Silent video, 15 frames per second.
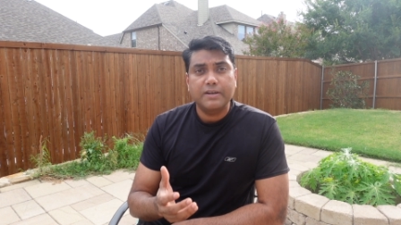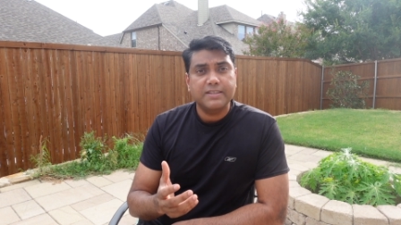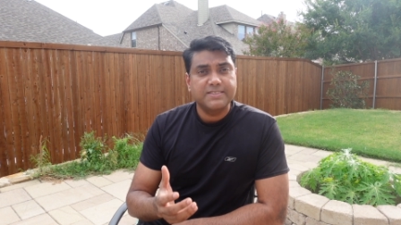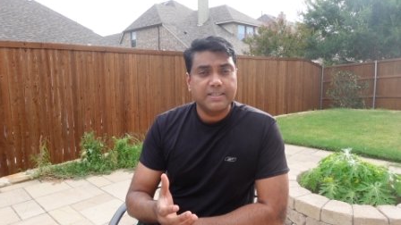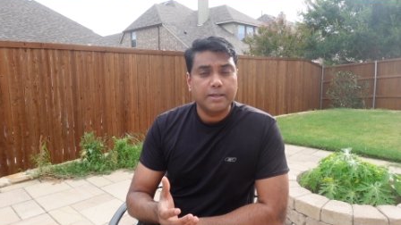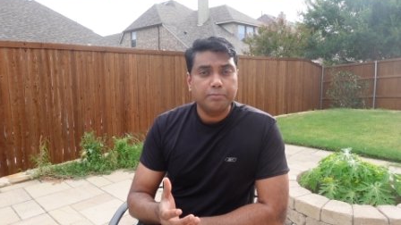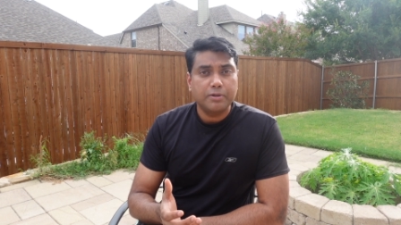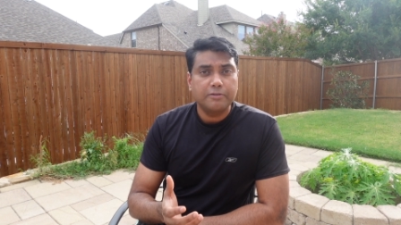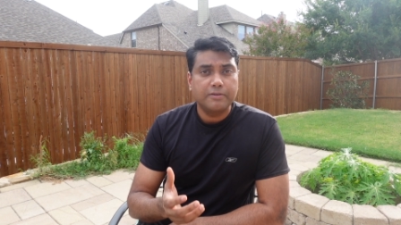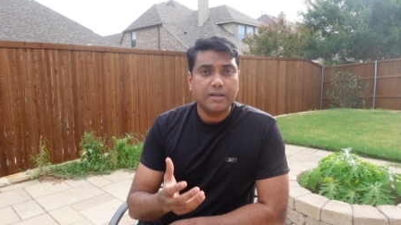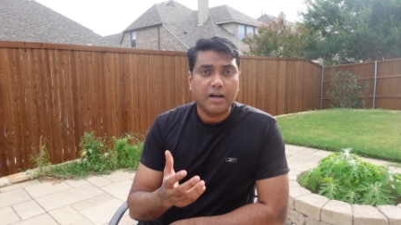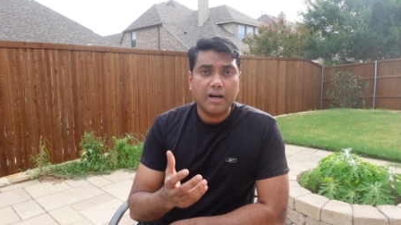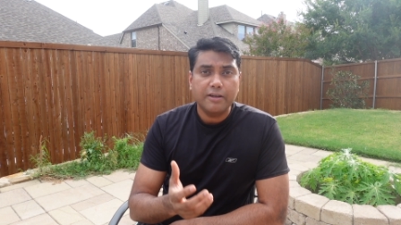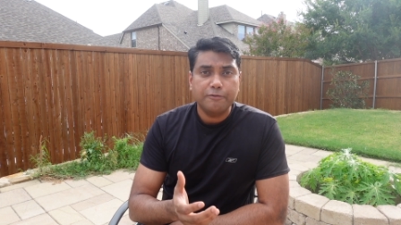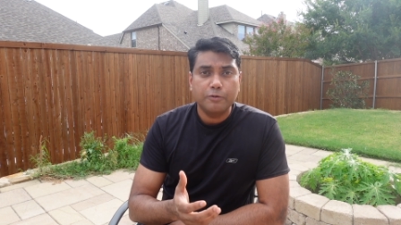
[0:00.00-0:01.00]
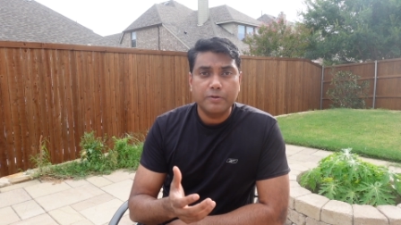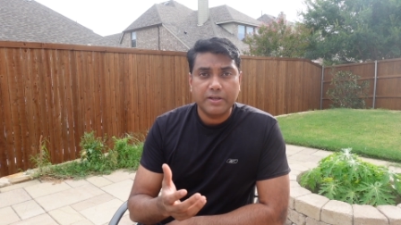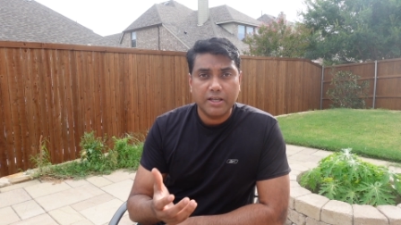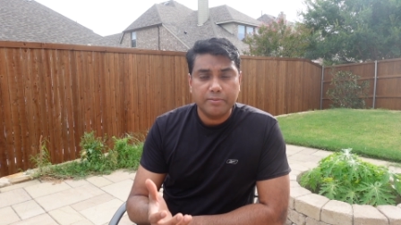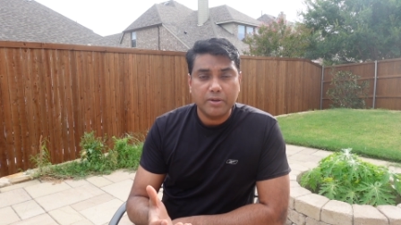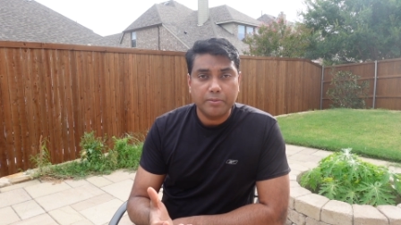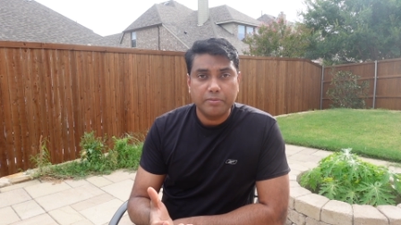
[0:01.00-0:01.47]
For example, when iPhone
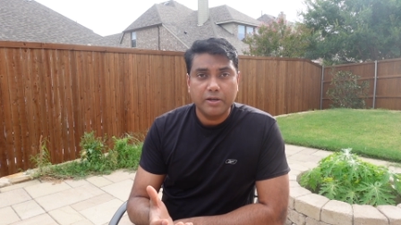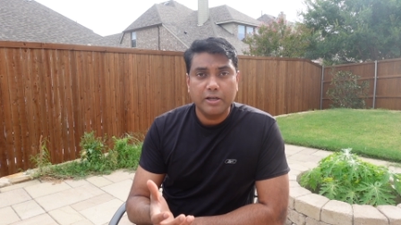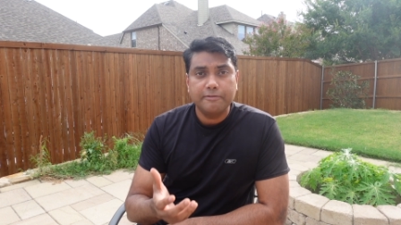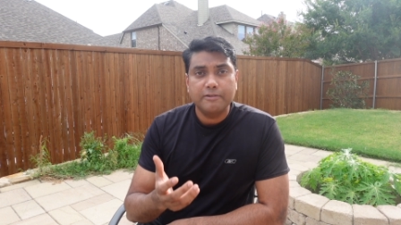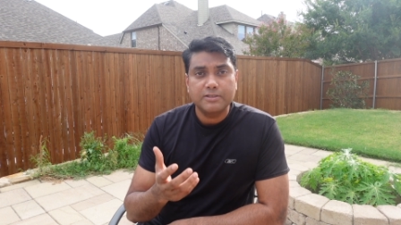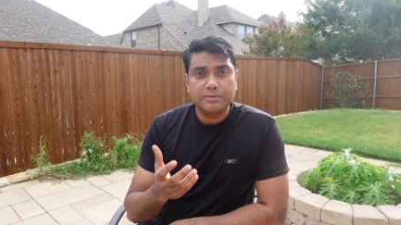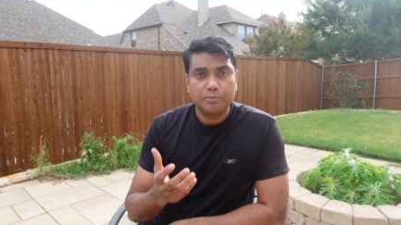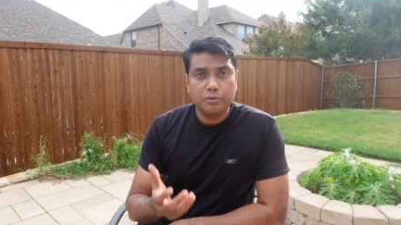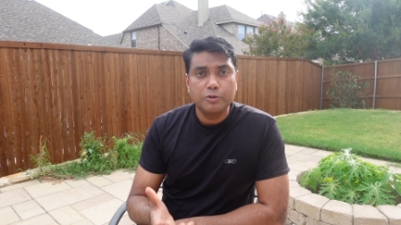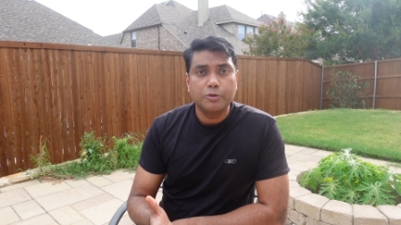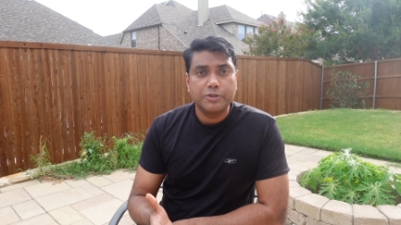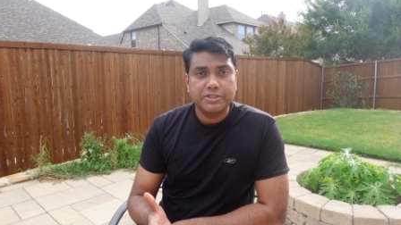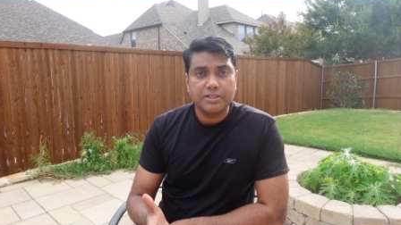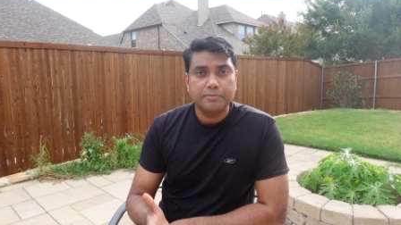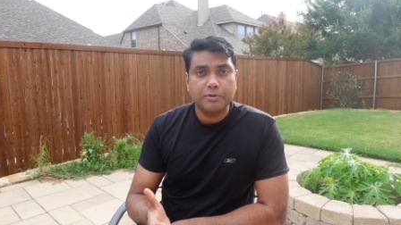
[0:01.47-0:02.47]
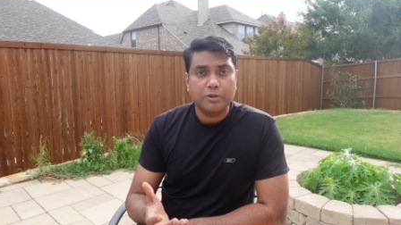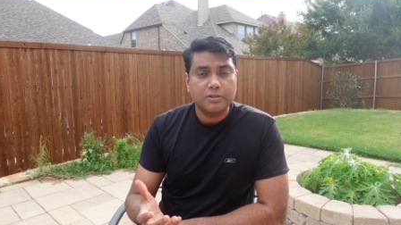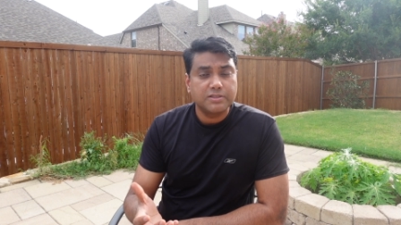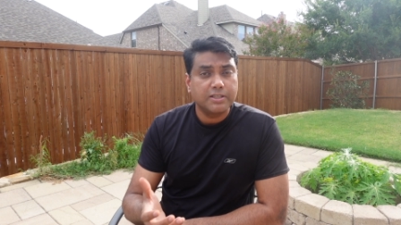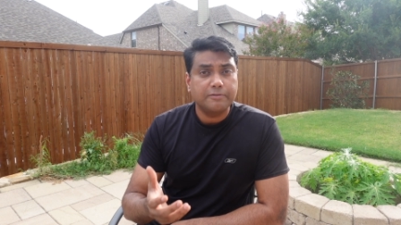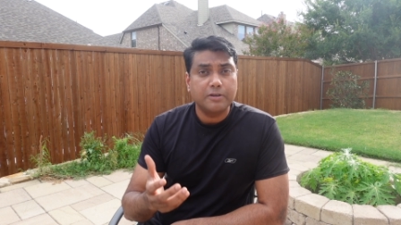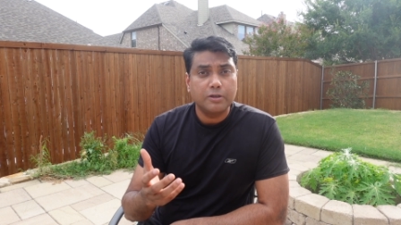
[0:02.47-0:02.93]
came up, it was blue ocean
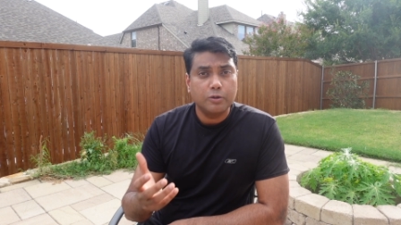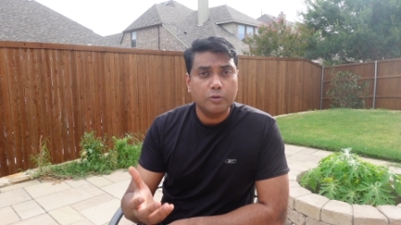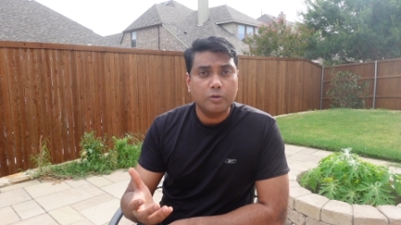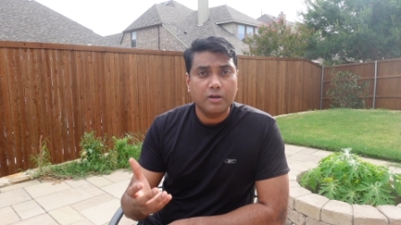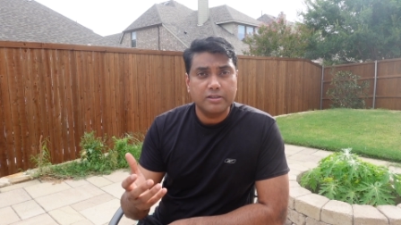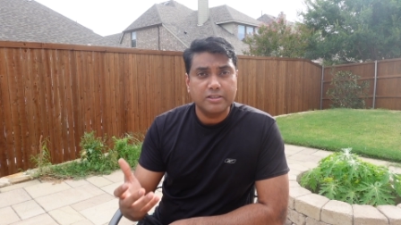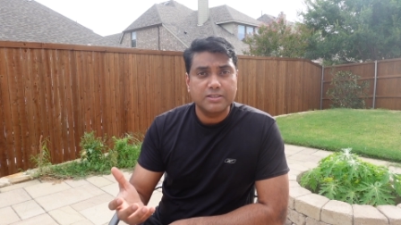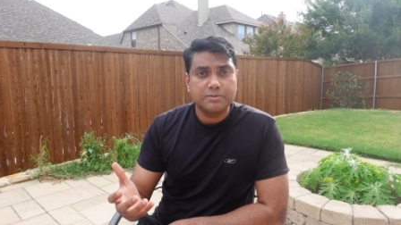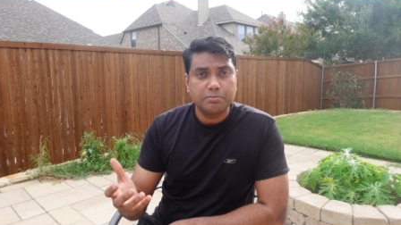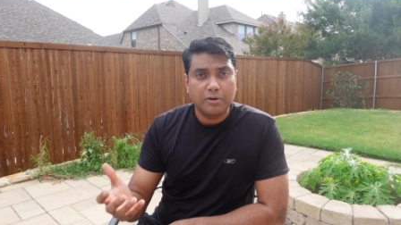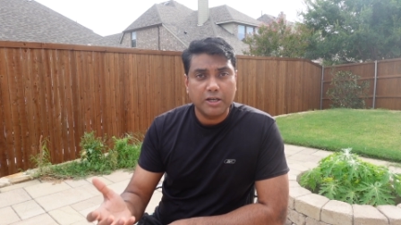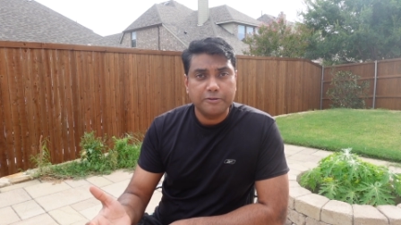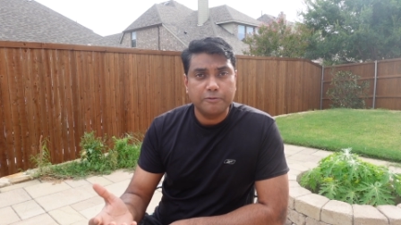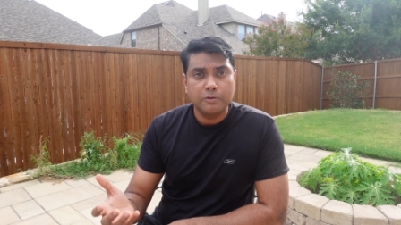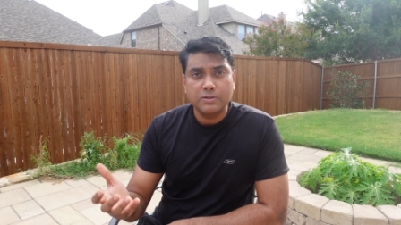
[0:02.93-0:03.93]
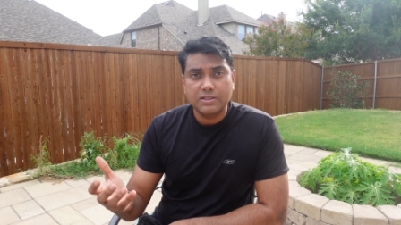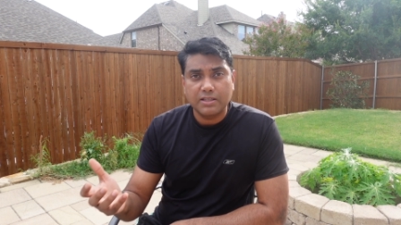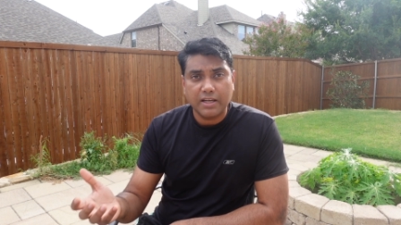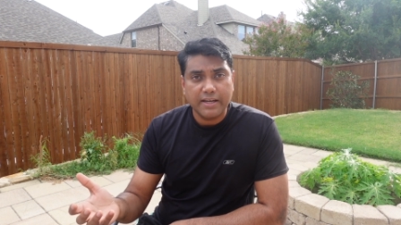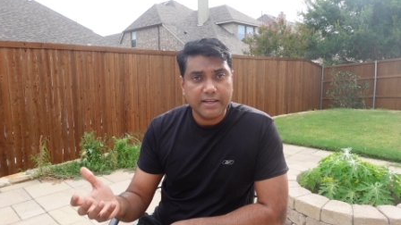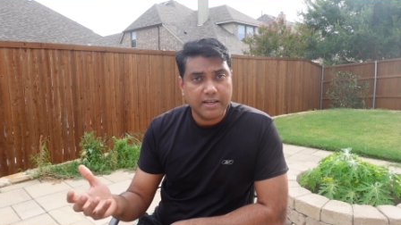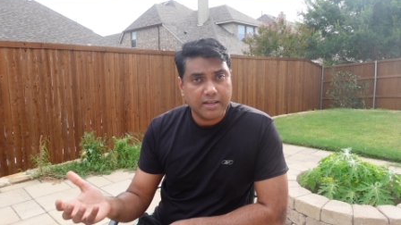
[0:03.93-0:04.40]
because there were no other smartphones
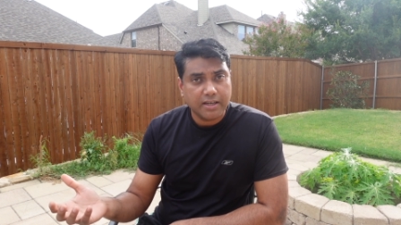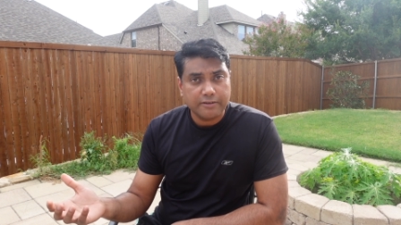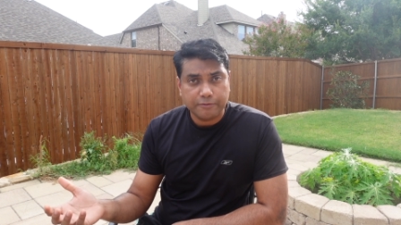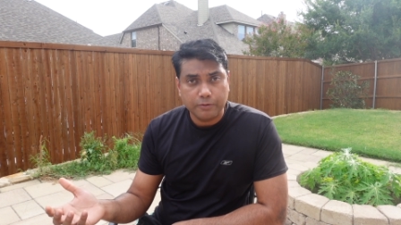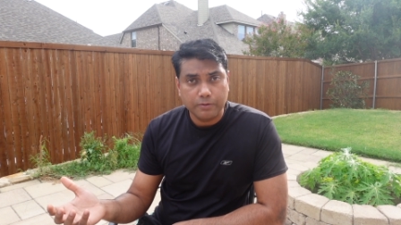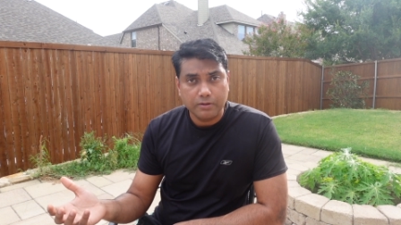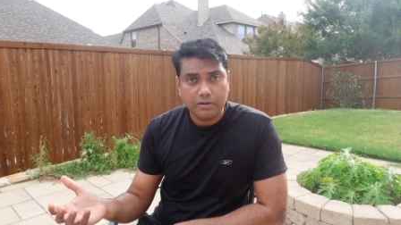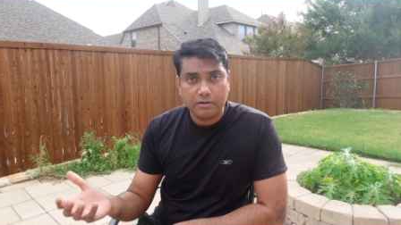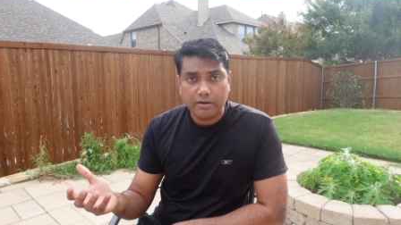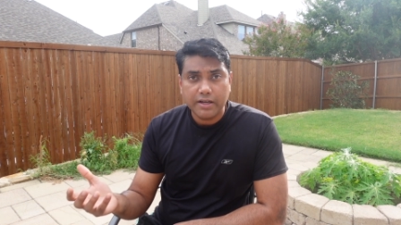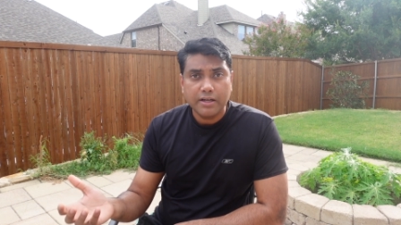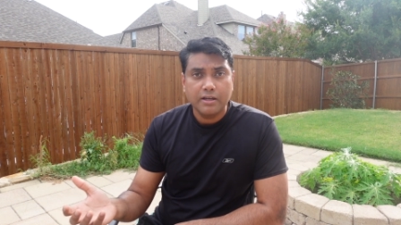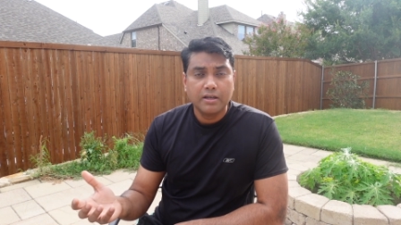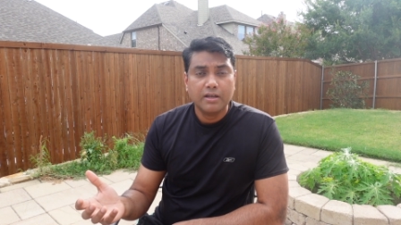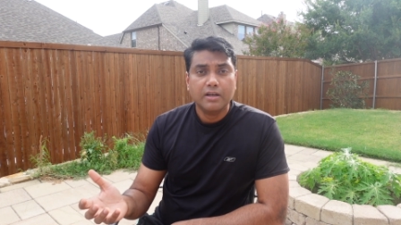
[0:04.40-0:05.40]
like an iPhone, right?